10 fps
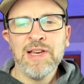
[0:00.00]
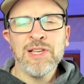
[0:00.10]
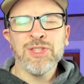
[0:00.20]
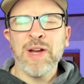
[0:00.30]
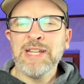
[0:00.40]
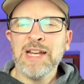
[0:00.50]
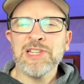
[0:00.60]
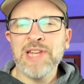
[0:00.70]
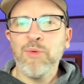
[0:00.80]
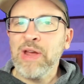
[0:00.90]
So I tend to
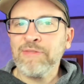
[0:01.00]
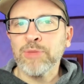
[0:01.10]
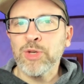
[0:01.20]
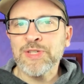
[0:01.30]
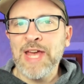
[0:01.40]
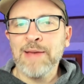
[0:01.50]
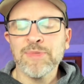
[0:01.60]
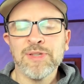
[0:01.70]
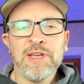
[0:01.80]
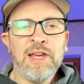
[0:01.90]
stay away from those
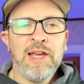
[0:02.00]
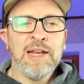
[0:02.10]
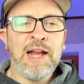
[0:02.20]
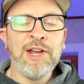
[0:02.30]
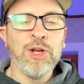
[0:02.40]
games. I